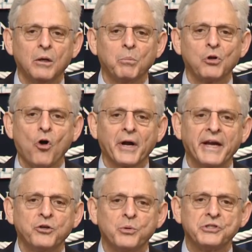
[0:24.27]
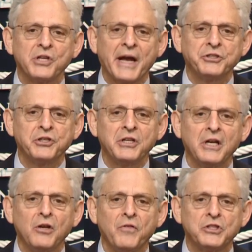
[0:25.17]
belonging to a sanctioned
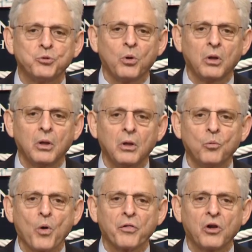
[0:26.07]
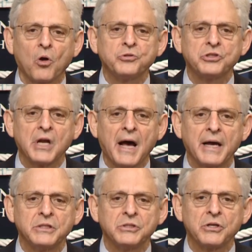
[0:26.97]
individual with close
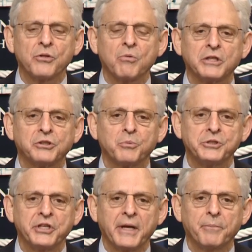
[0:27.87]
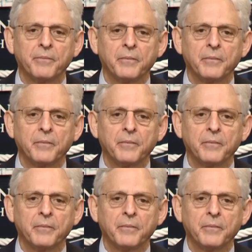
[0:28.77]
ties to the Russian regime.